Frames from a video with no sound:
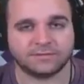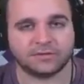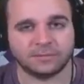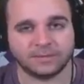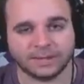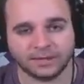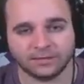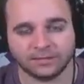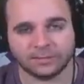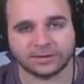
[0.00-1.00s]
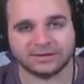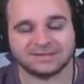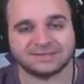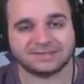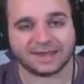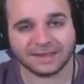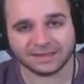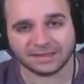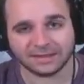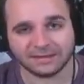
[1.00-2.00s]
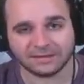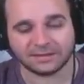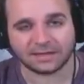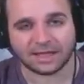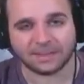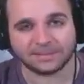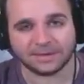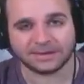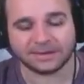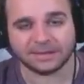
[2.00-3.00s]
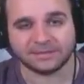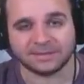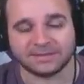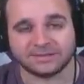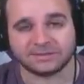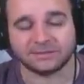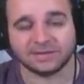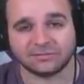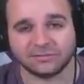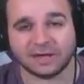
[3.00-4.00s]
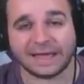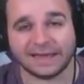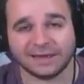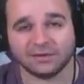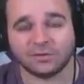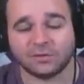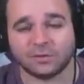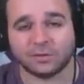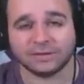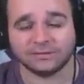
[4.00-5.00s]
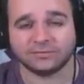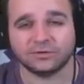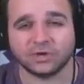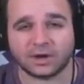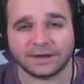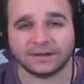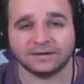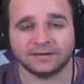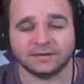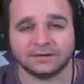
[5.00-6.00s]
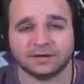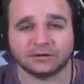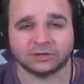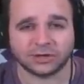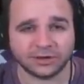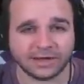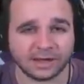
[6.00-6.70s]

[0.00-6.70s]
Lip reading: From there, we're going to stay there at Bandit Camp to level 8 or level 9. I'll show you